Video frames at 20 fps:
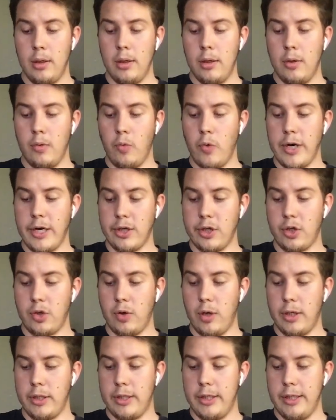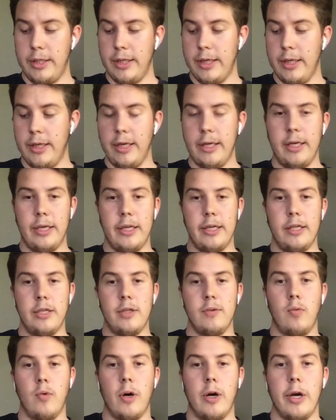Reconstructing is
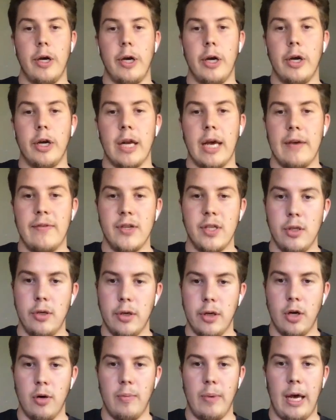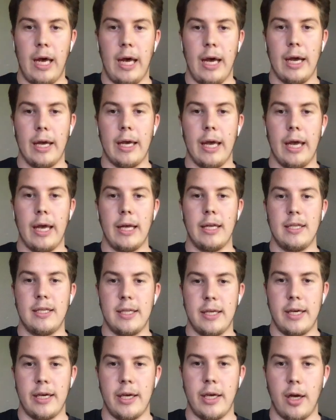where you're going to have the student go back and
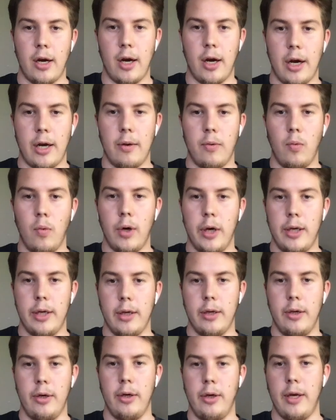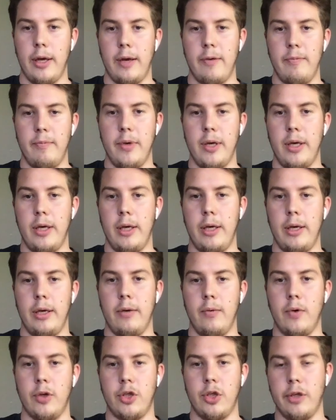say, all right, what could have been,
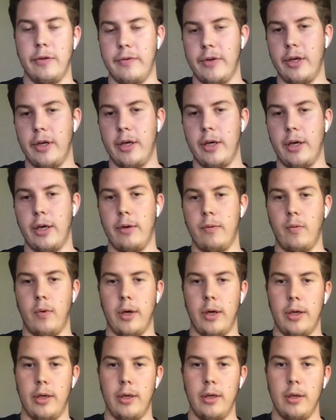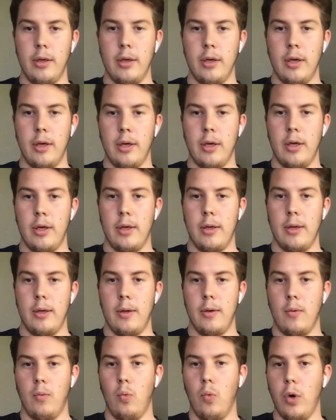what should have done, what
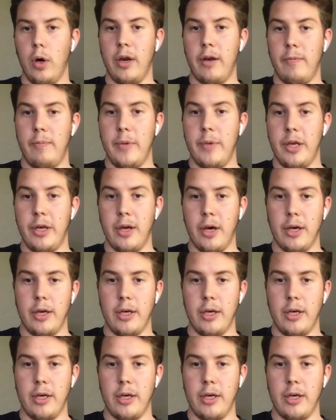would have been done